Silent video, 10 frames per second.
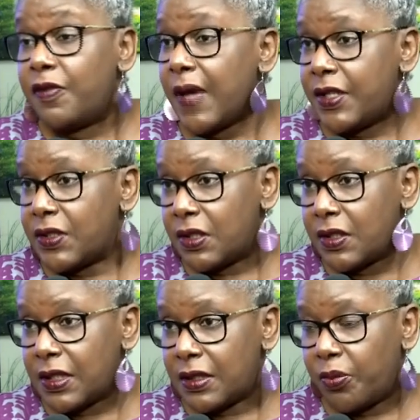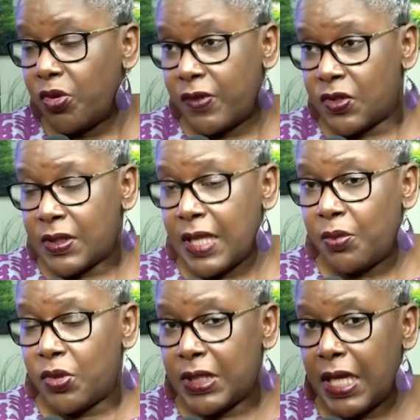advisors, Professor
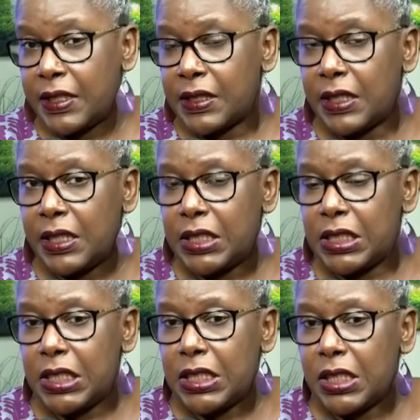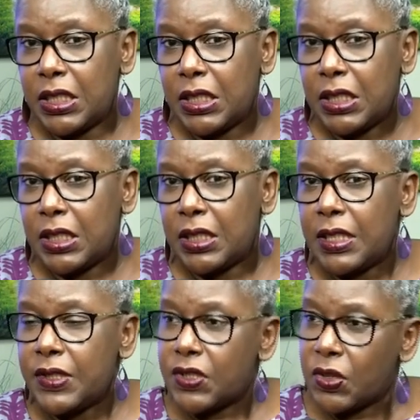Simon Dyson, he did a
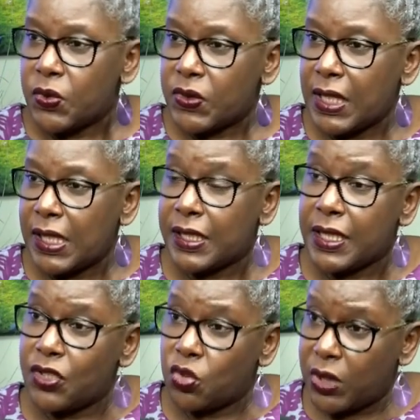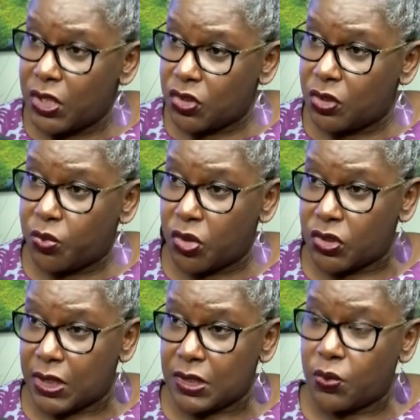sickle cell and education
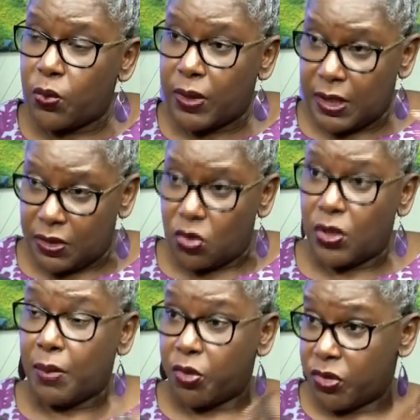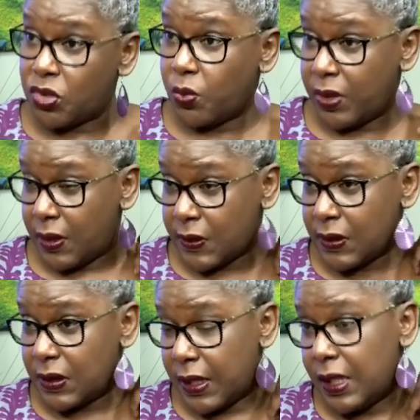project in collaboration with
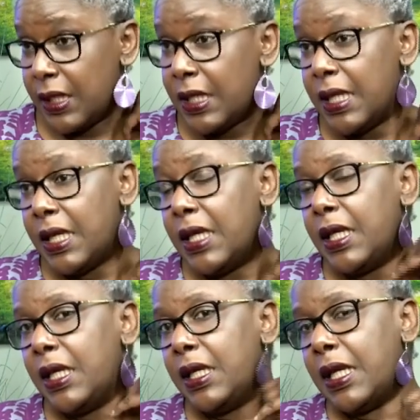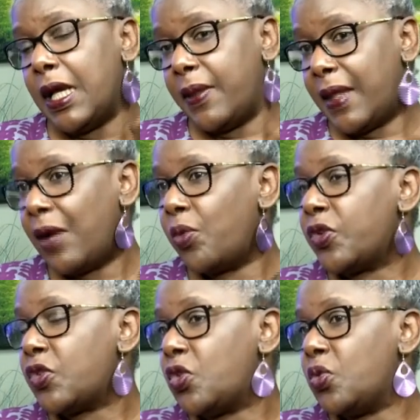us. And that
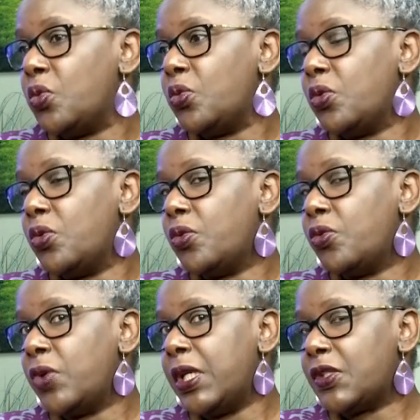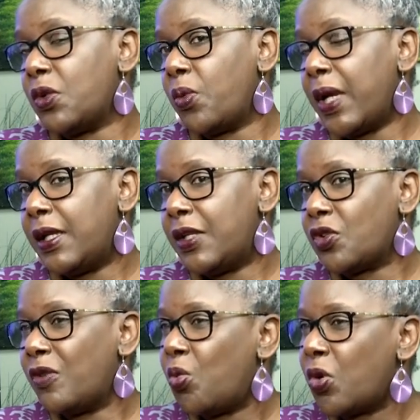was to raise
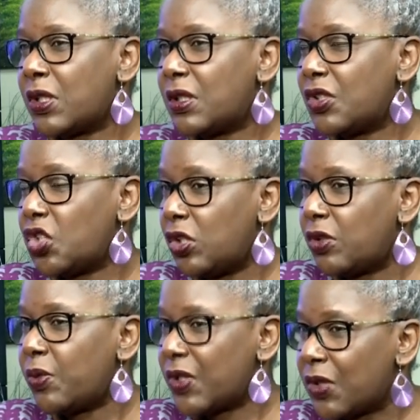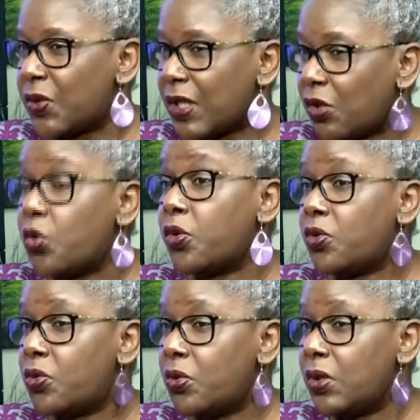awareness of what children with sickle cell go
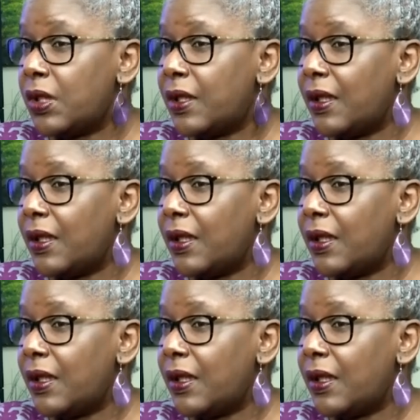through.